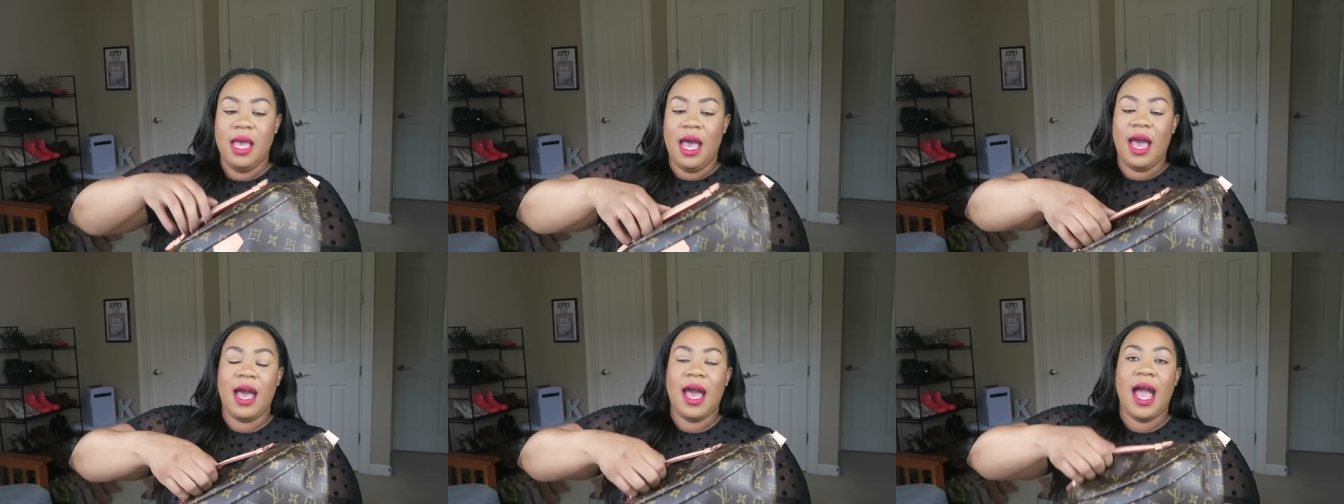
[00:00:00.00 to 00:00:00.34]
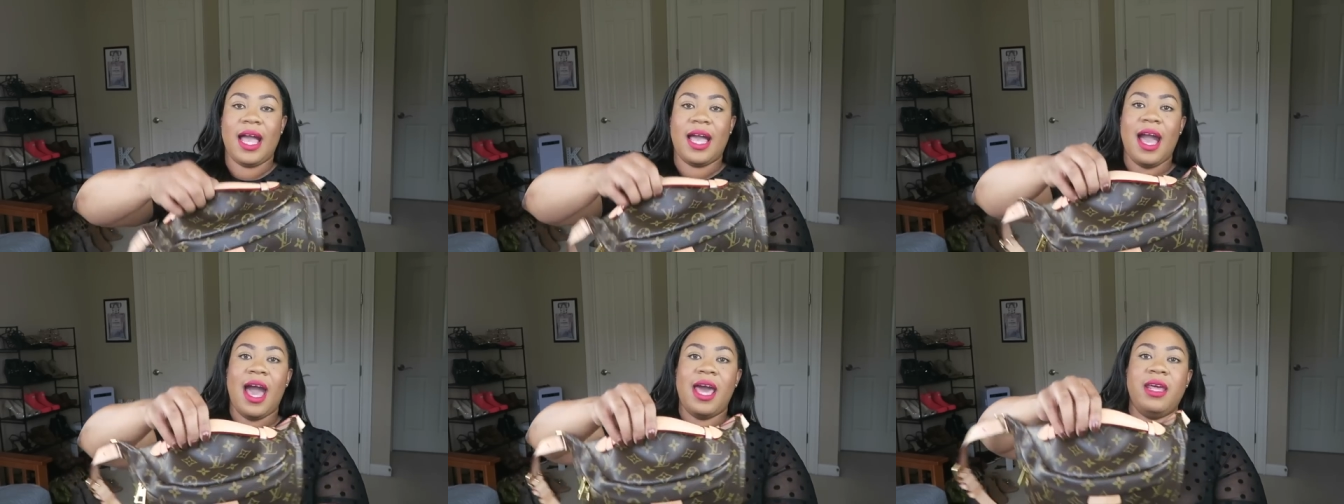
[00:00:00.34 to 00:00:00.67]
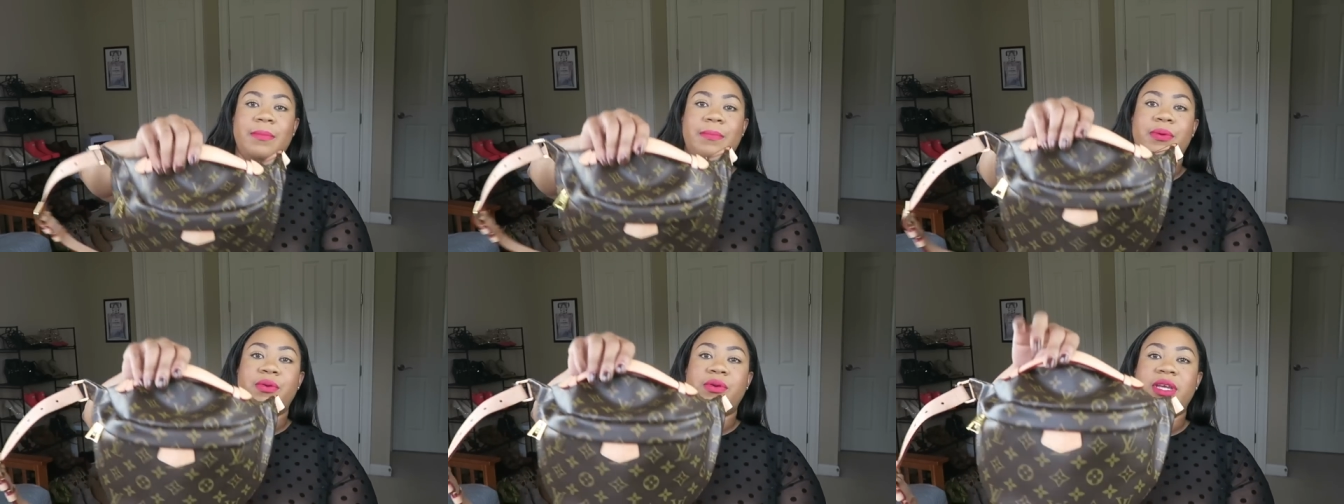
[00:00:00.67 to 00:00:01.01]
I got
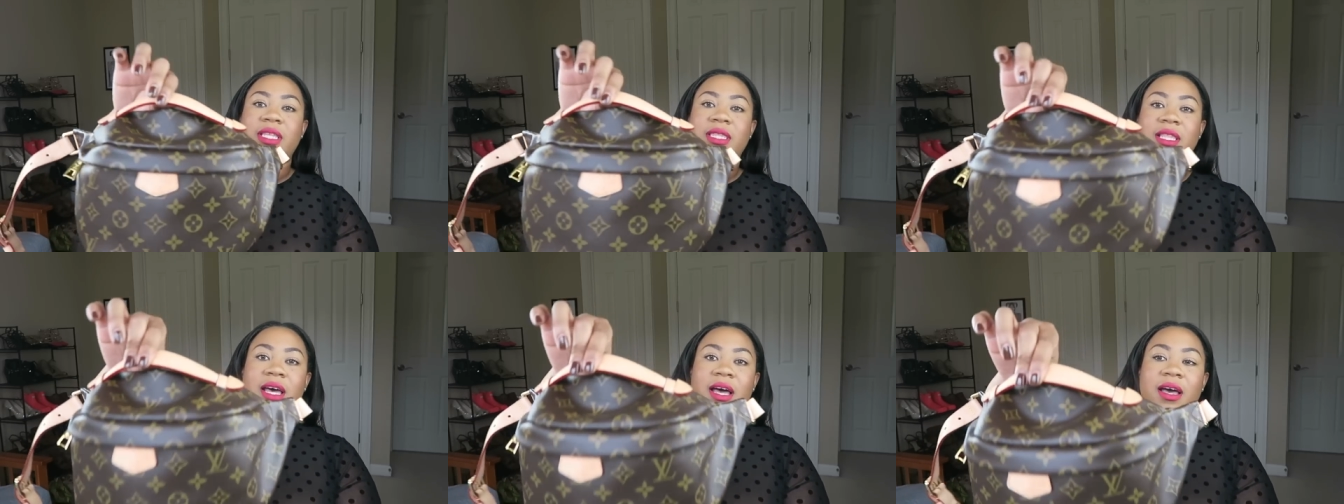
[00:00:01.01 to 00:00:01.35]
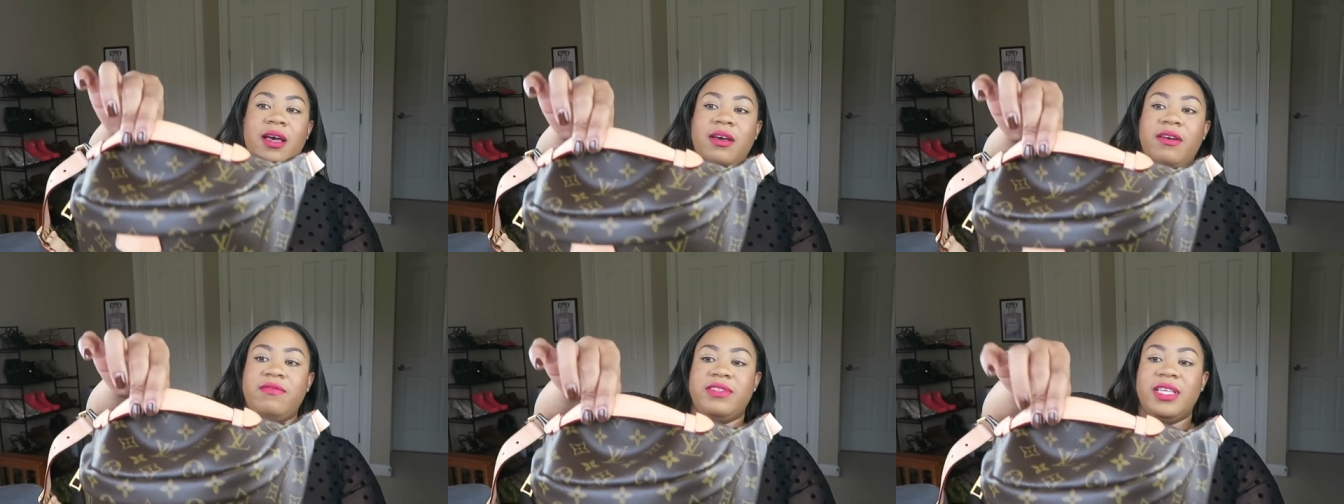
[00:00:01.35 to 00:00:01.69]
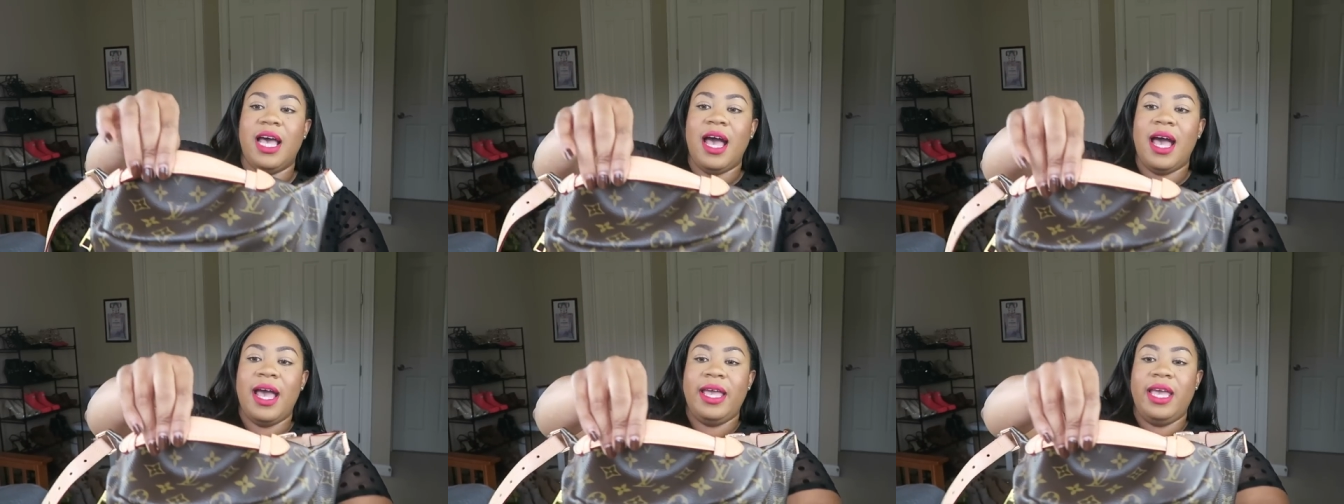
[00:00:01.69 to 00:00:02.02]
it pre-loved.
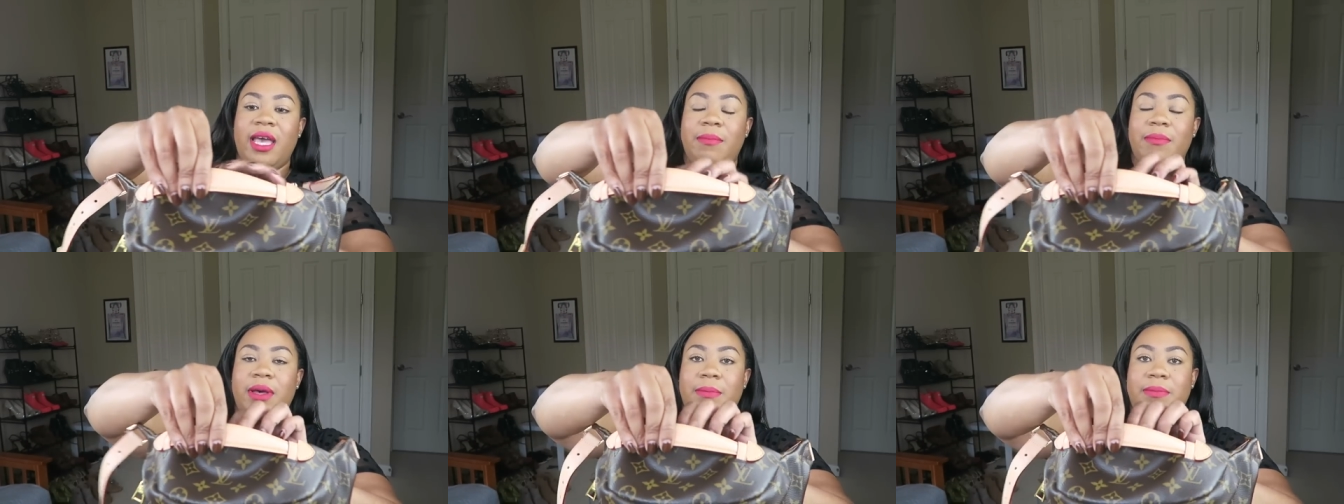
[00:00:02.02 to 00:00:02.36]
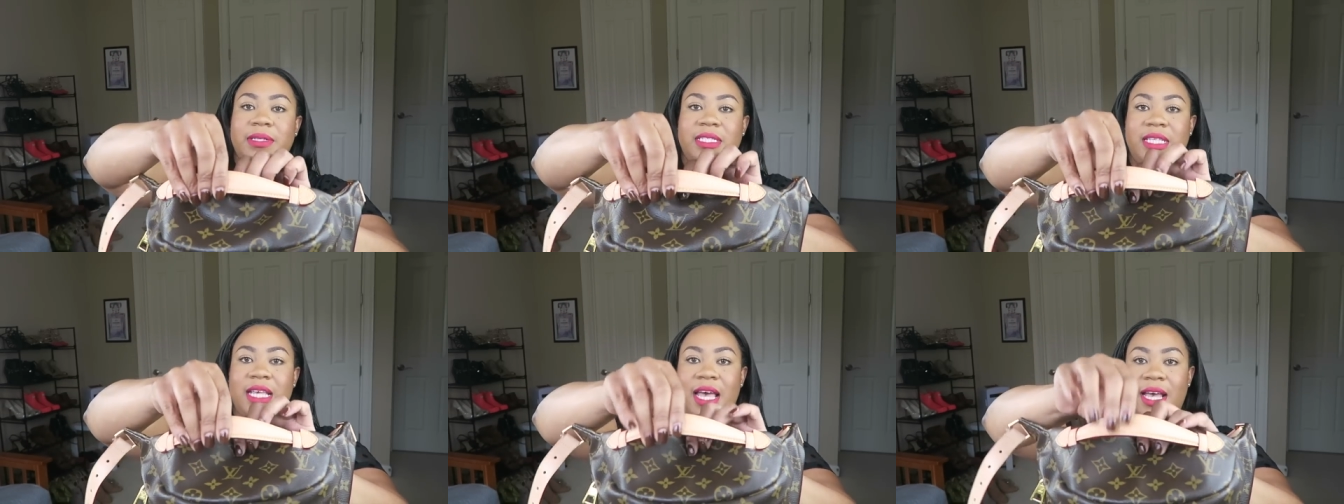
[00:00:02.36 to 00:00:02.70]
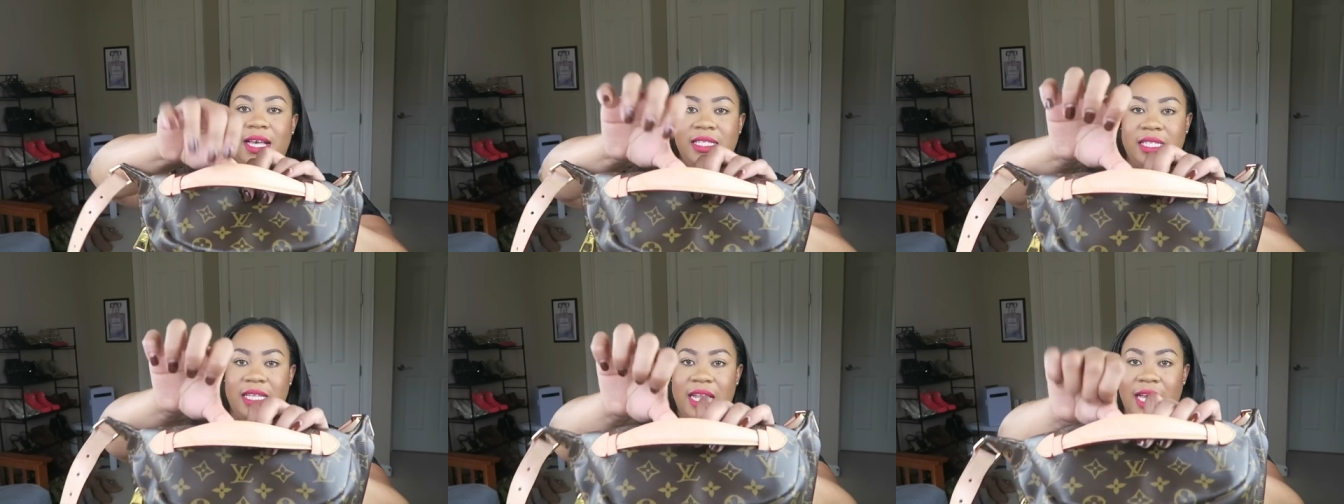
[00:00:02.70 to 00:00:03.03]
I am
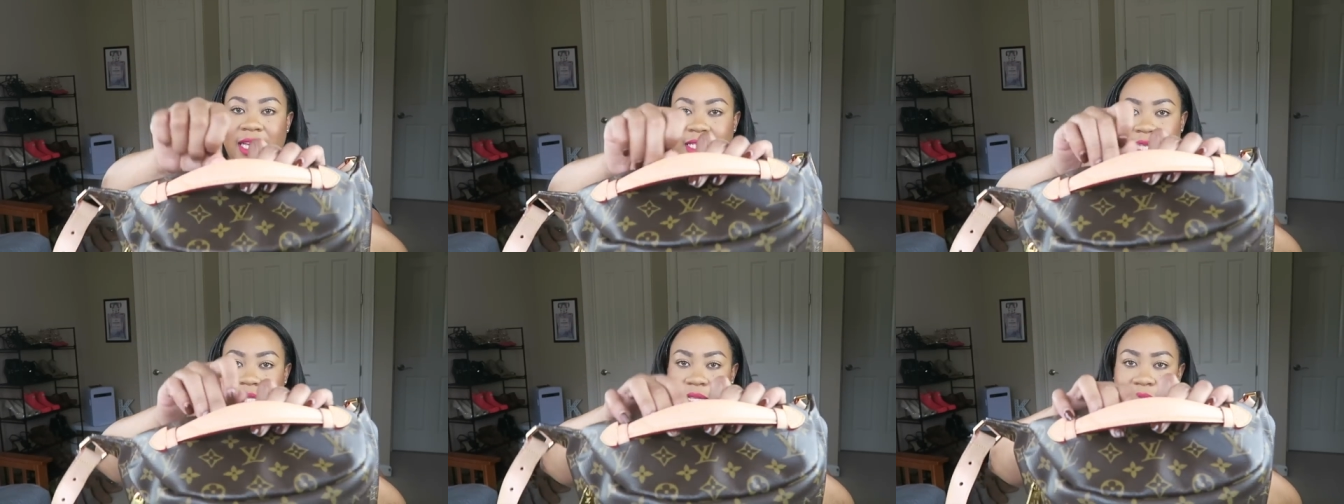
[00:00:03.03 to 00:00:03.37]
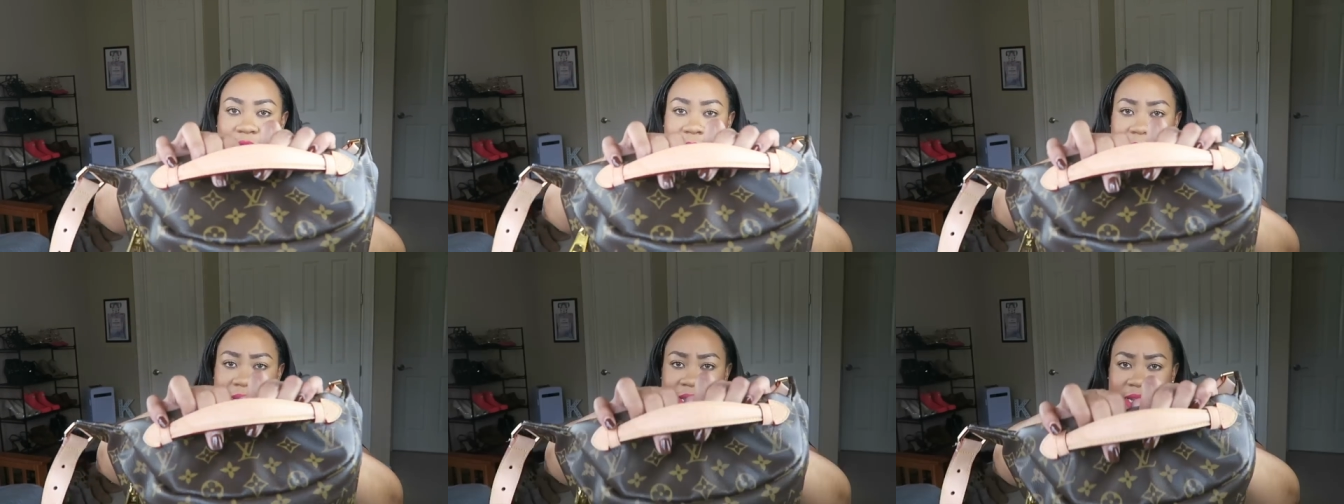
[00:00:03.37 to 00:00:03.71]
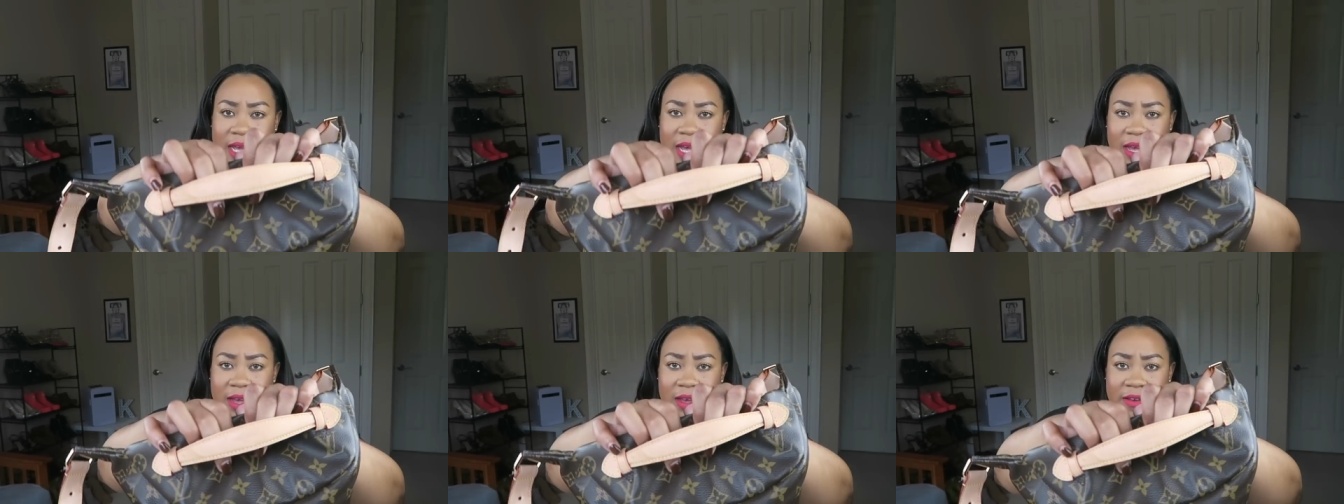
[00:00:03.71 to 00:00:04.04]
obsessed. It has a little
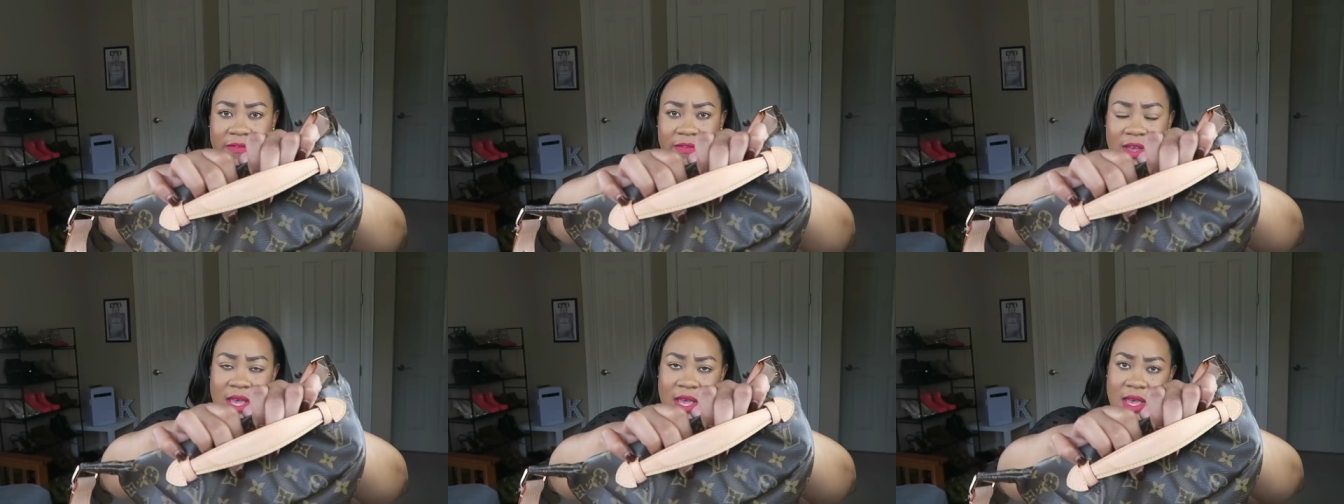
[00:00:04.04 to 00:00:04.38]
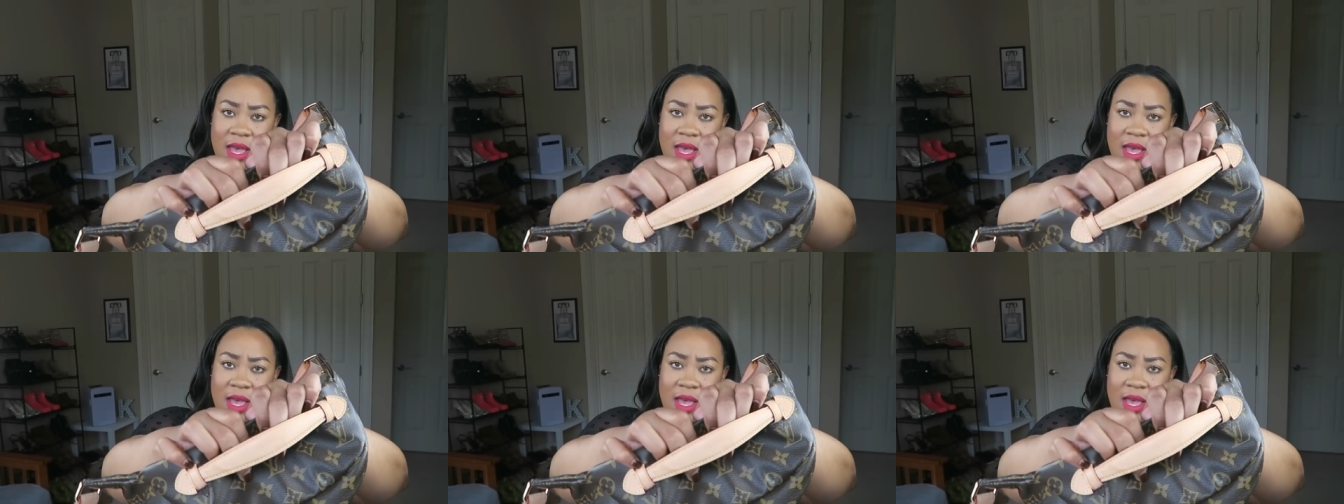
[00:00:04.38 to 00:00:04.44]
bit of